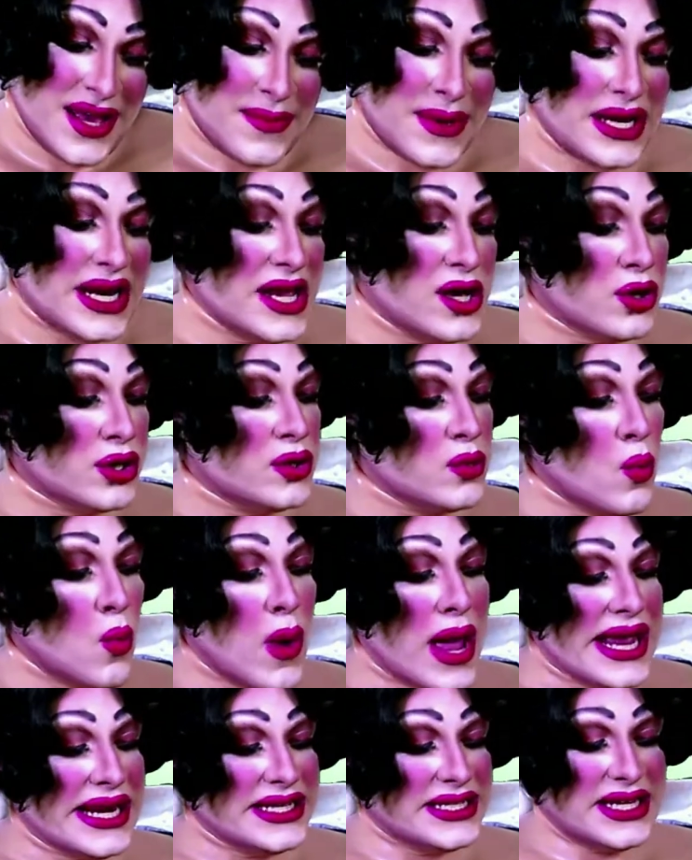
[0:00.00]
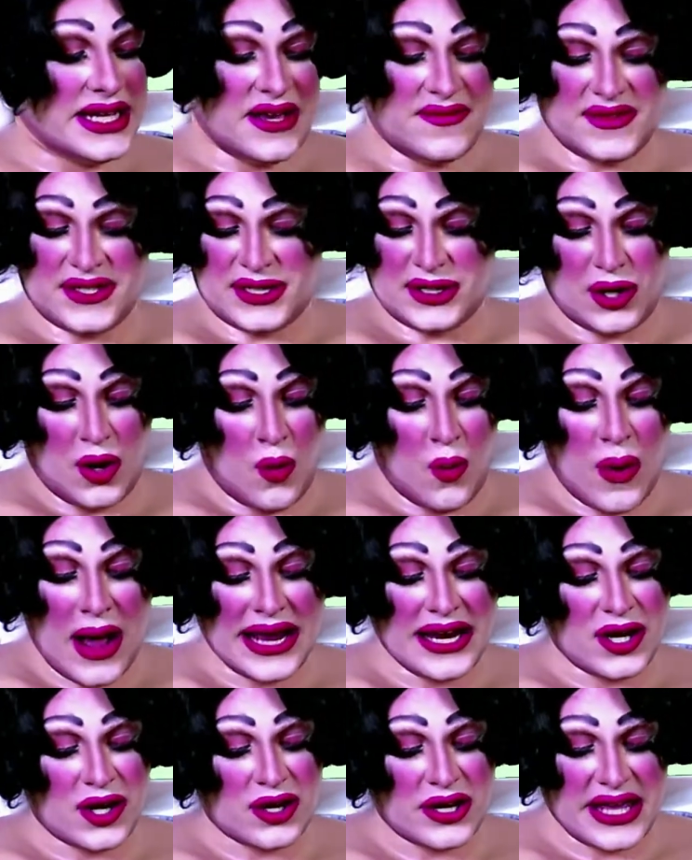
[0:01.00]
but he couldn't wait to give Snow
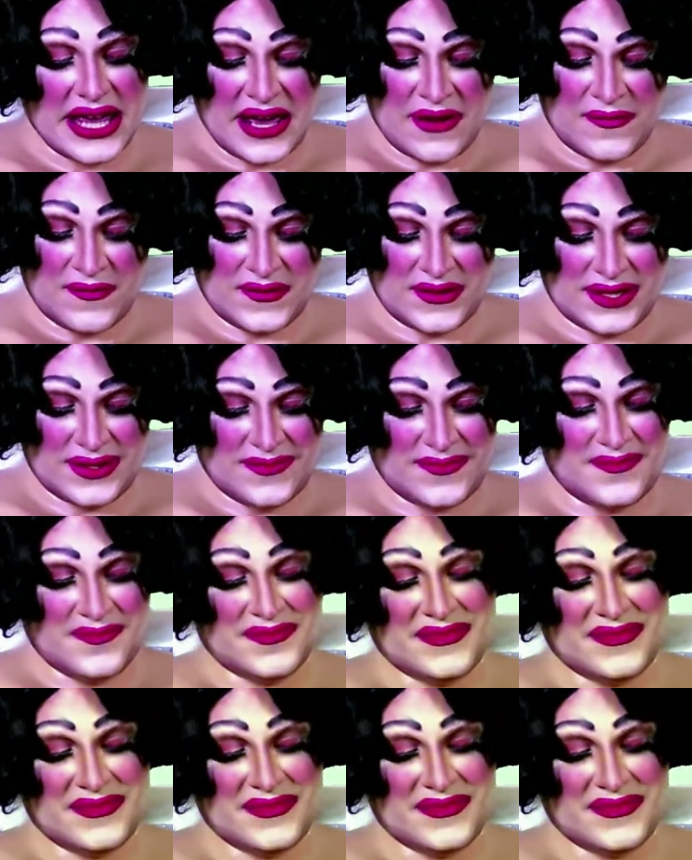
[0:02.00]
White her gift.